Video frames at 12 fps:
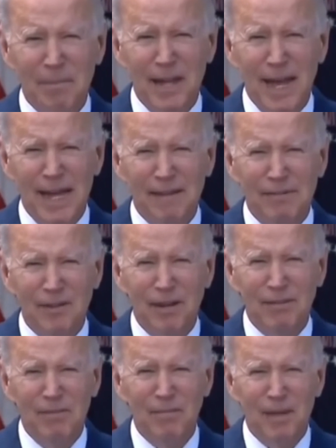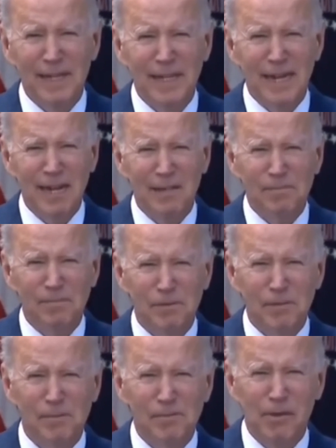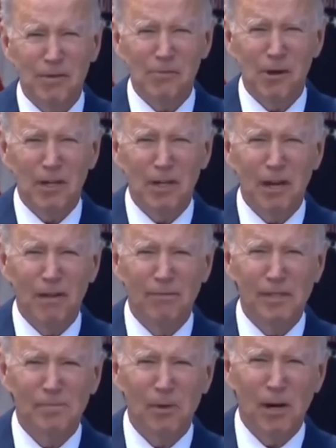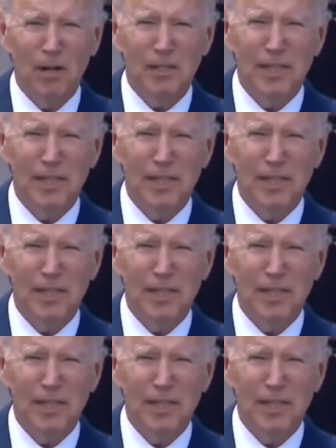of that, if you have a Medicare's prescription drug coverage Part